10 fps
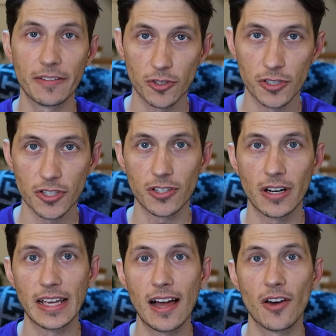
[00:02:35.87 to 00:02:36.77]
If you're just
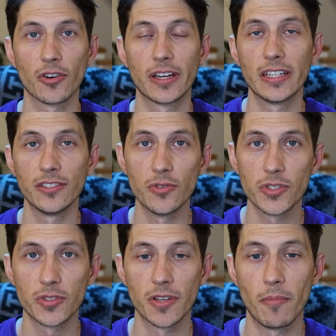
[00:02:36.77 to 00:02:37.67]
starting out or getting
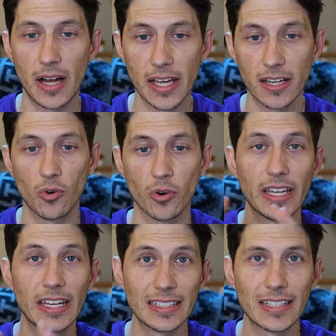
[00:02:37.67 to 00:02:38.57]
used to Maya or
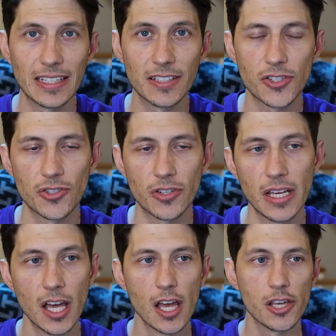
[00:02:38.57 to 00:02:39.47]
getting into the industry,